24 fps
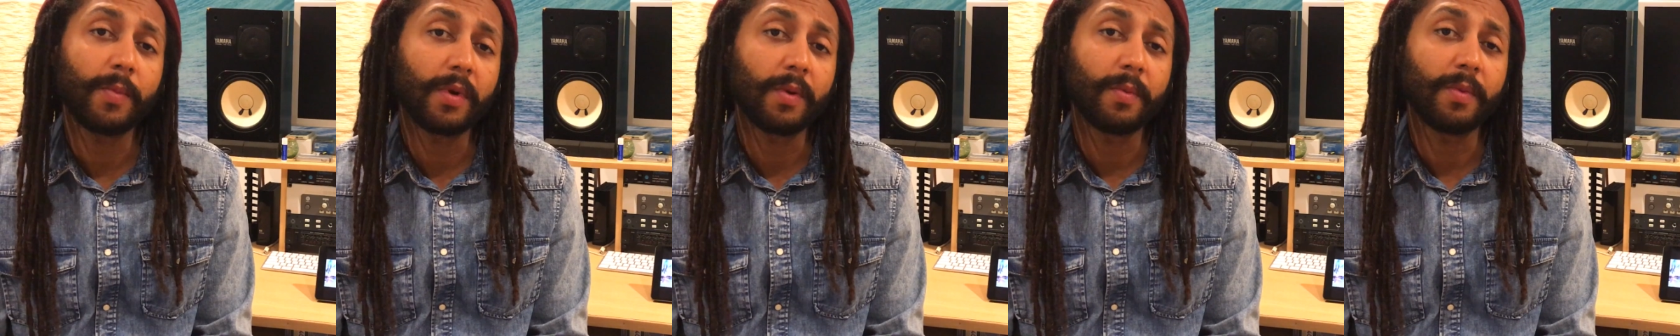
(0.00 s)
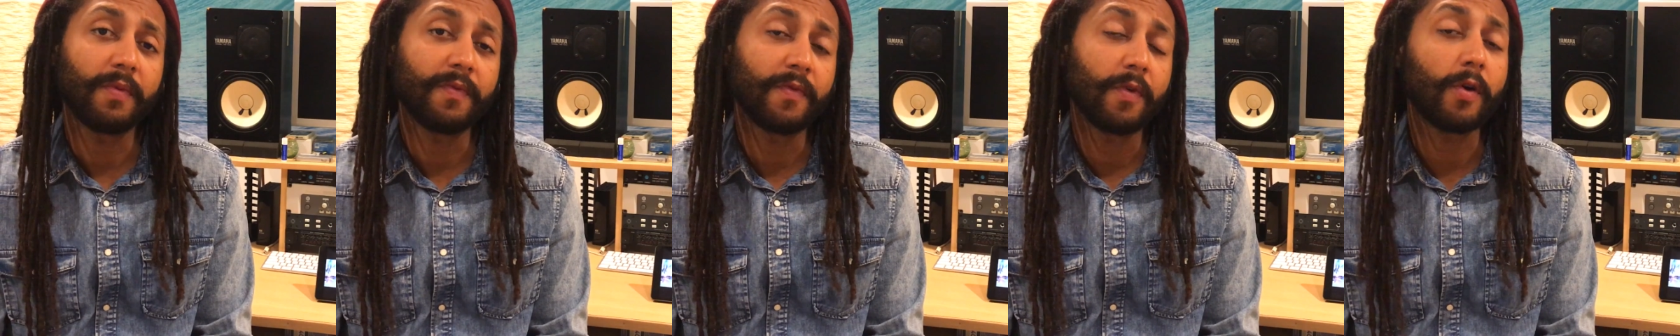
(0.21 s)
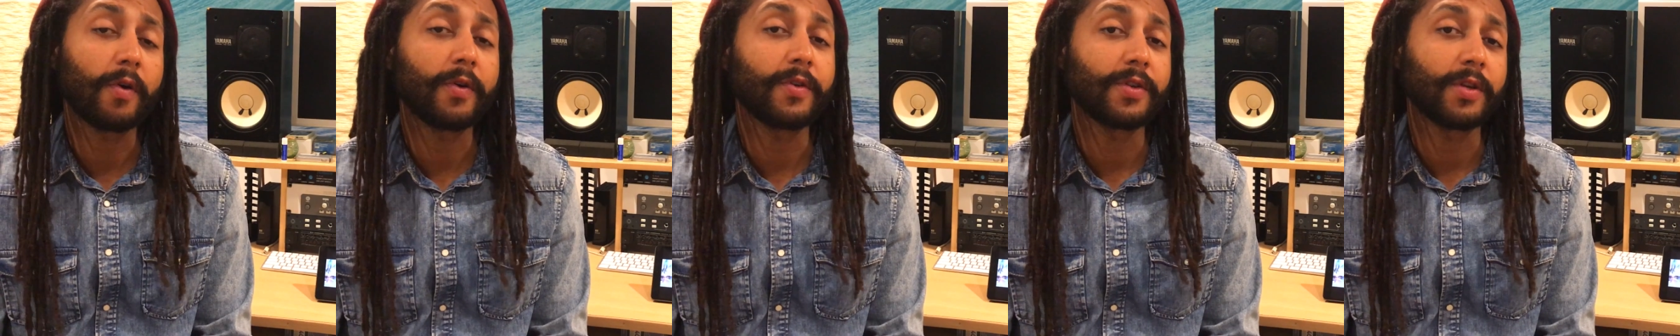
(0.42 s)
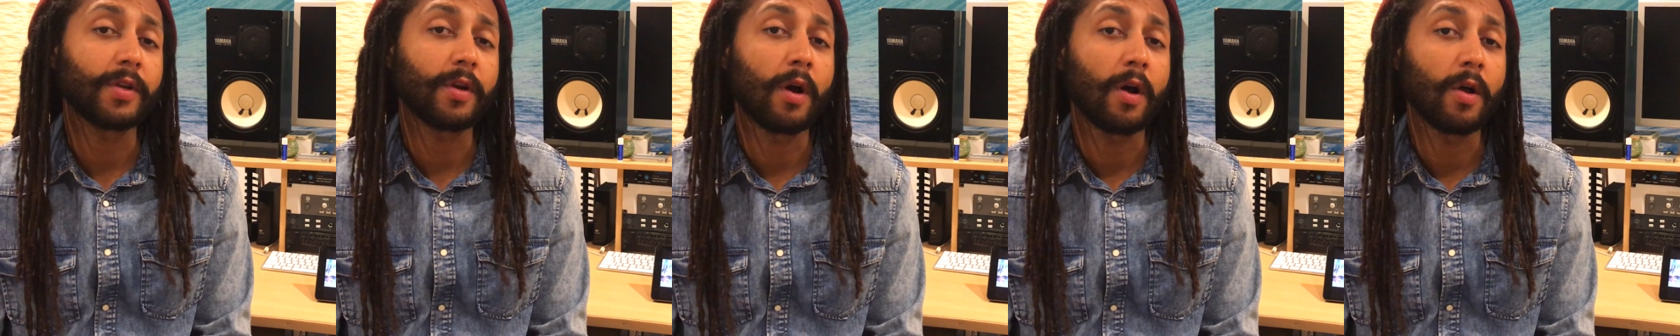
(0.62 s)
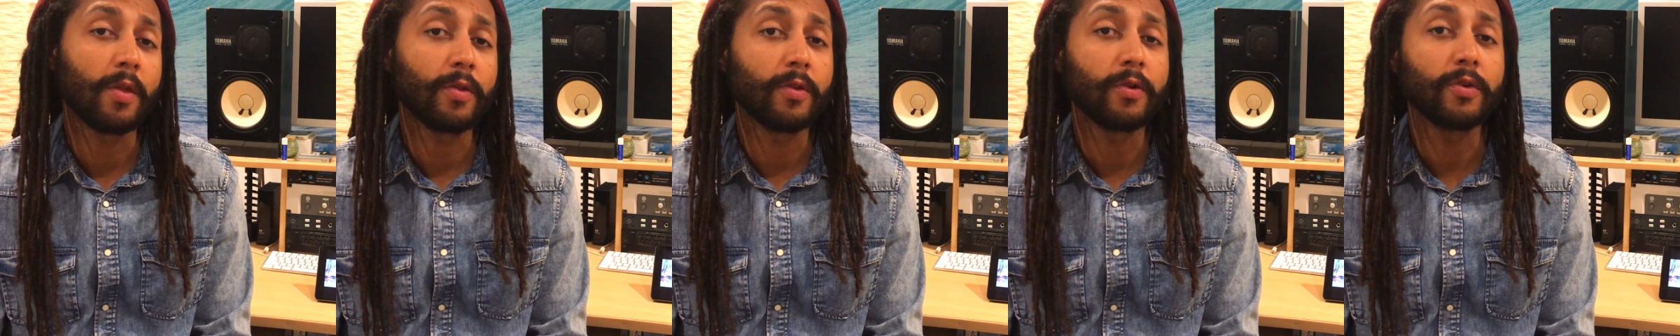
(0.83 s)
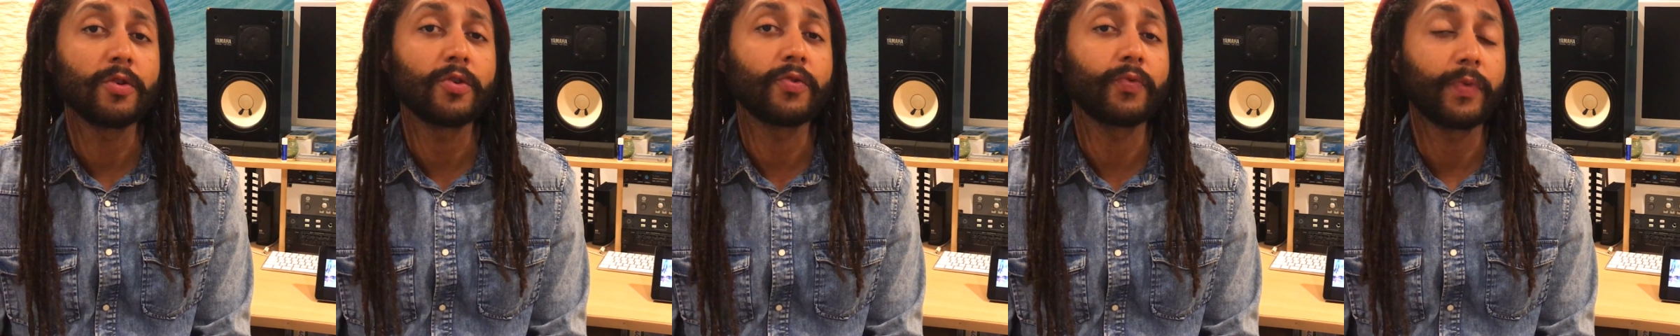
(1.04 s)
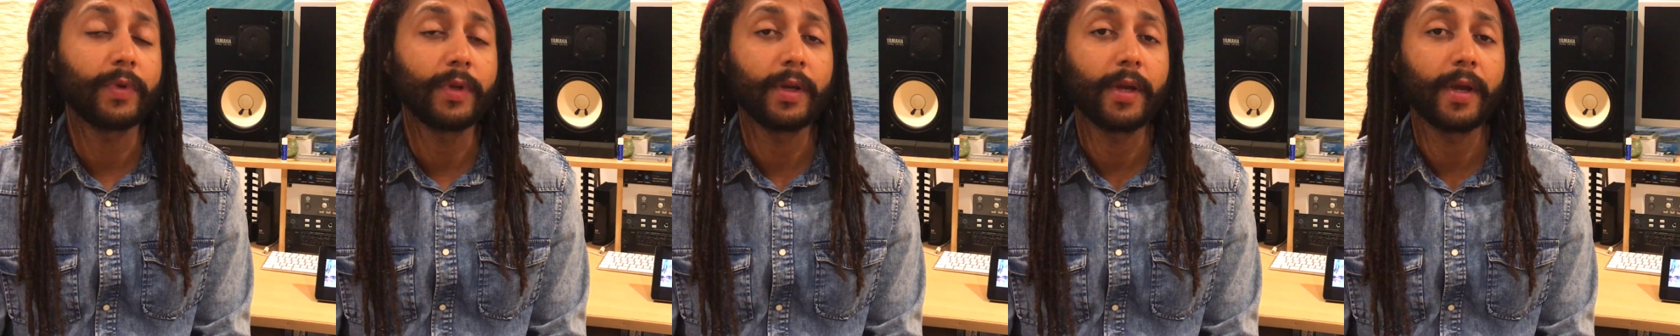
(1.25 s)
going to be focusing on those
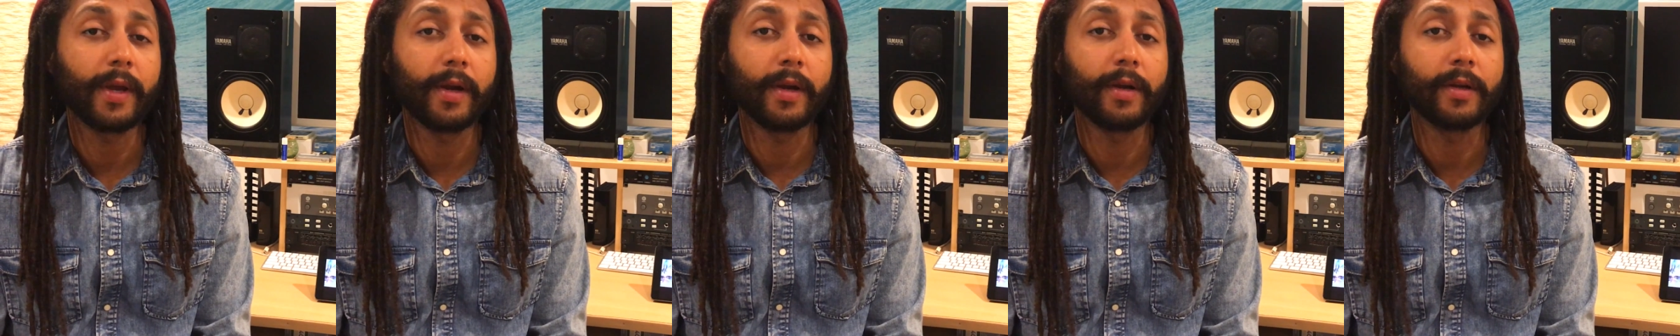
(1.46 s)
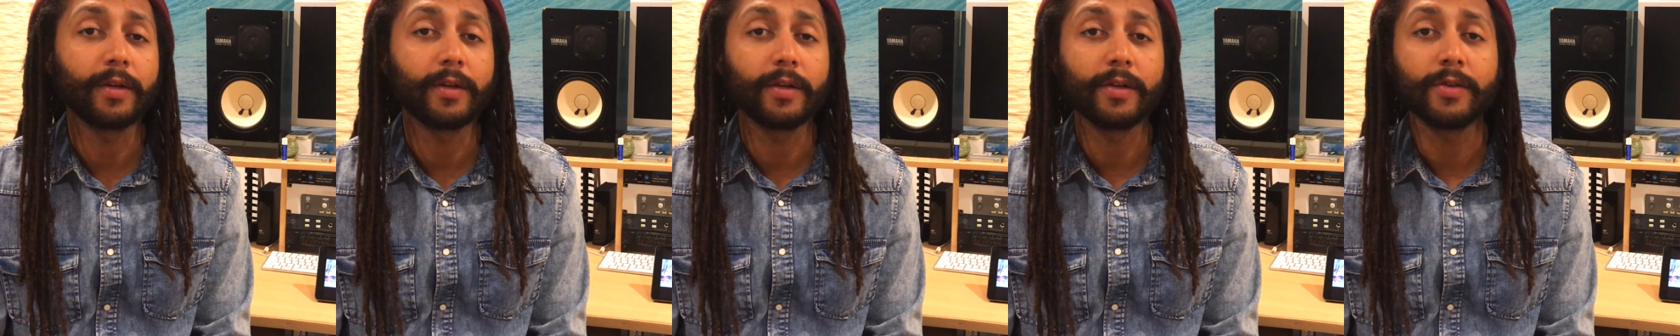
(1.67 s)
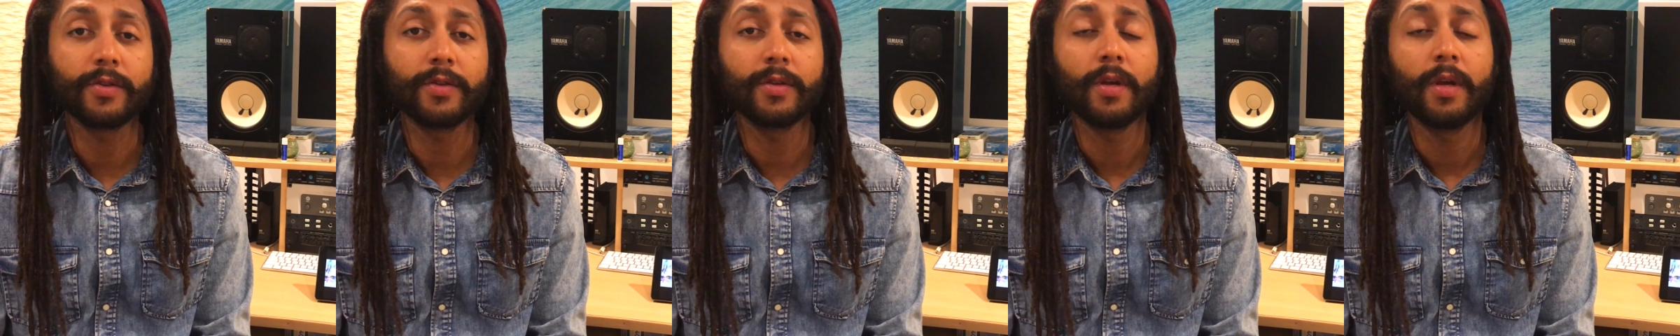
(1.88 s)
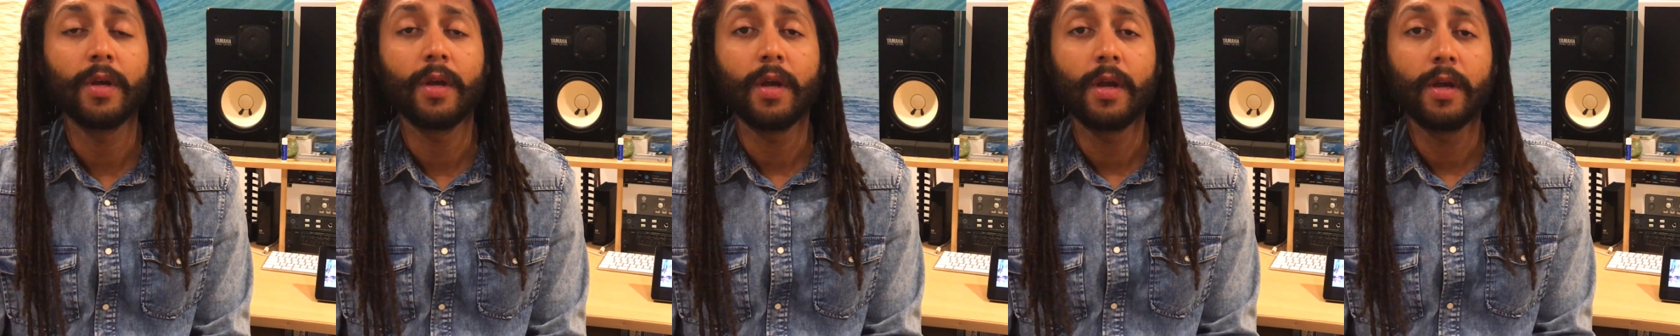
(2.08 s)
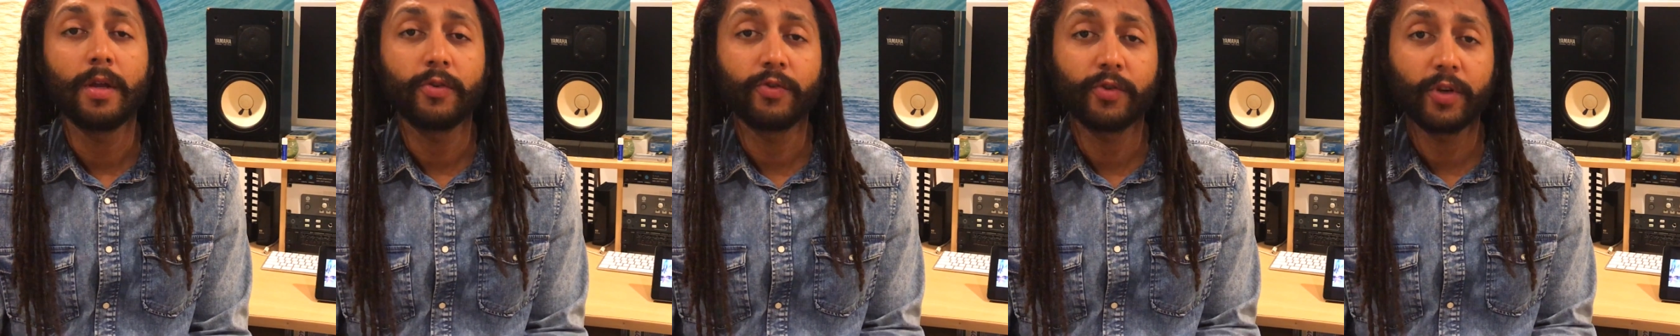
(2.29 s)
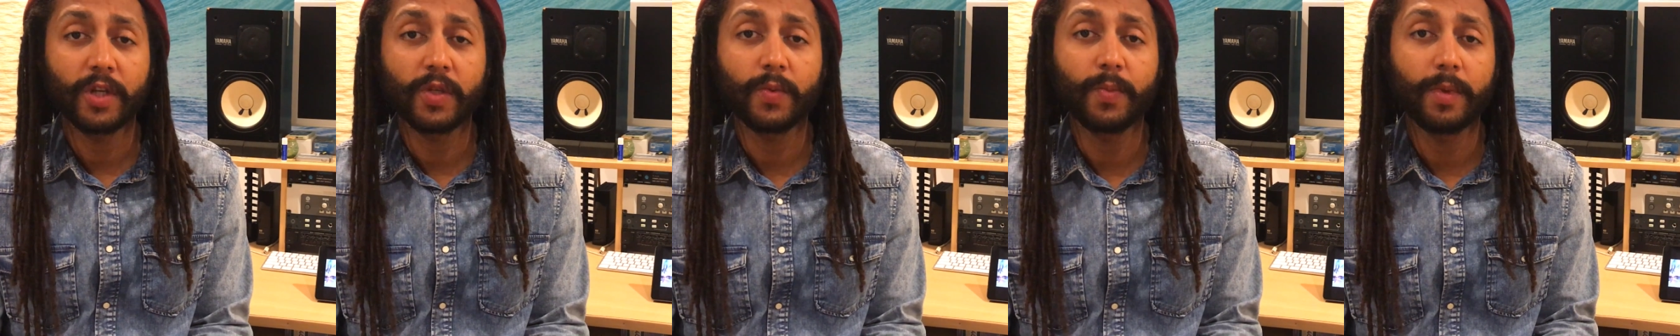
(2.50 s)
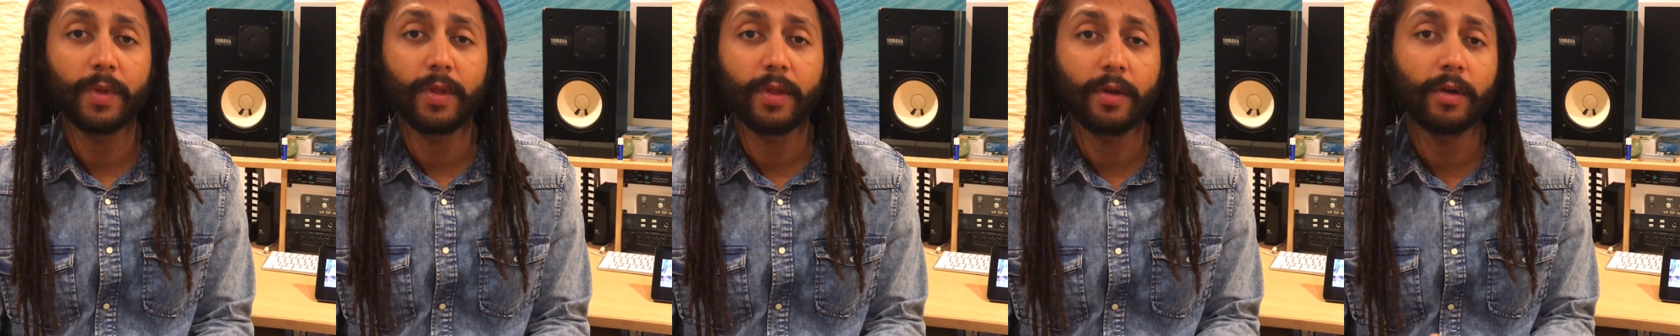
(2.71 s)
three characters.
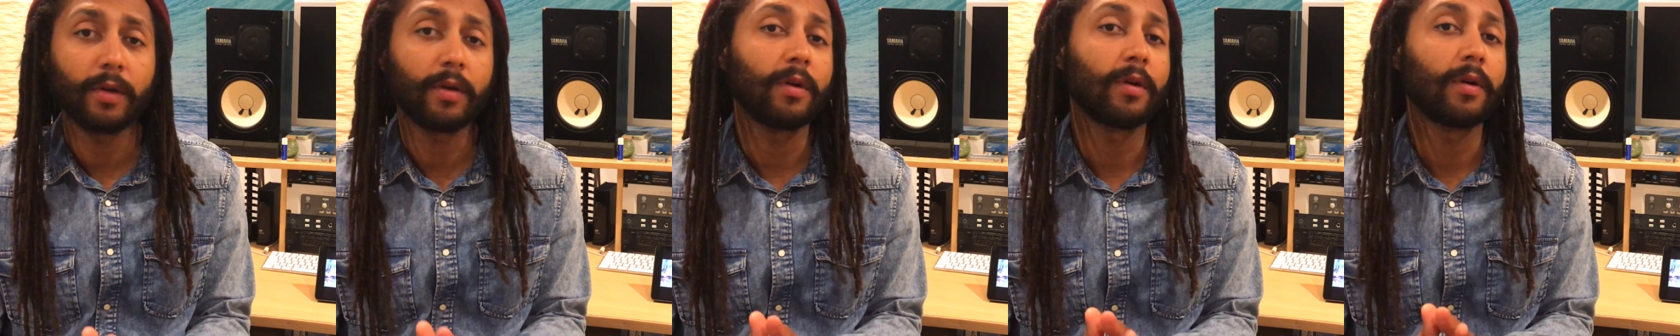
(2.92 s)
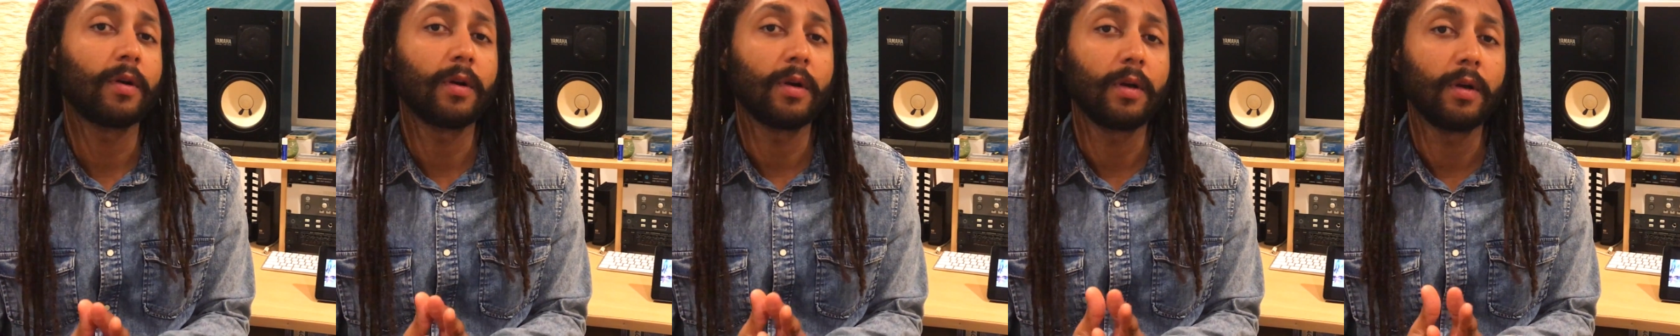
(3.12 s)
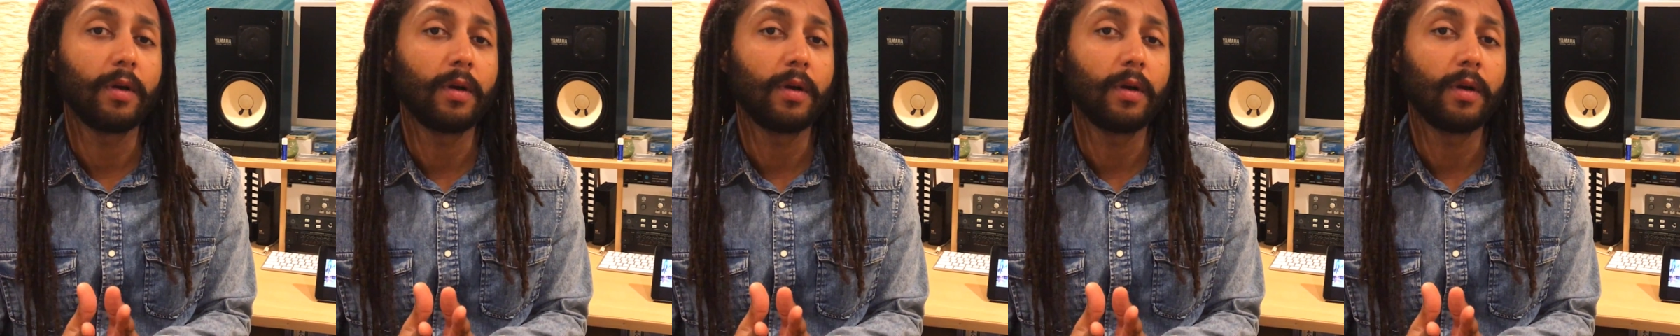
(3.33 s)
Trust me, there are